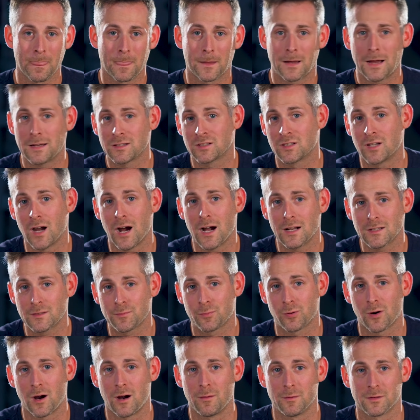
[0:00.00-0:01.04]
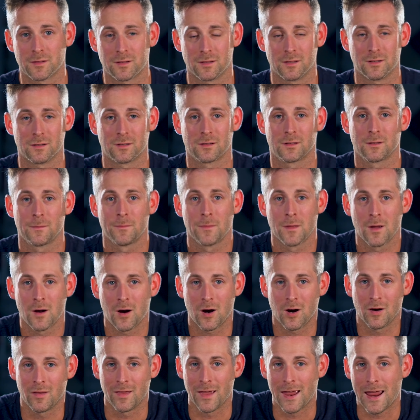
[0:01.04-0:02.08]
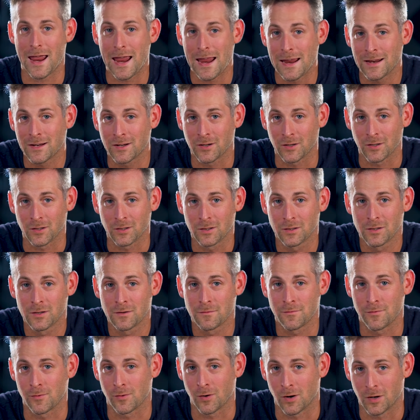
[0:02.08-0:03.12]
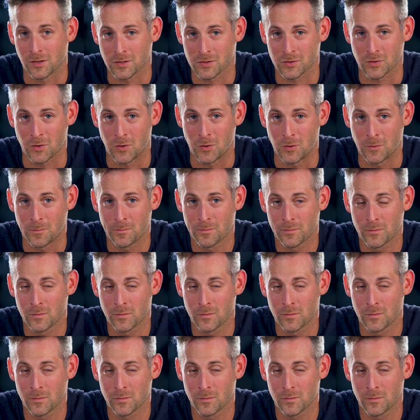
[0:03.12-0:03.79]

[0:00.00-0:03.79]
Guys, God's promises are the anchor for our soul.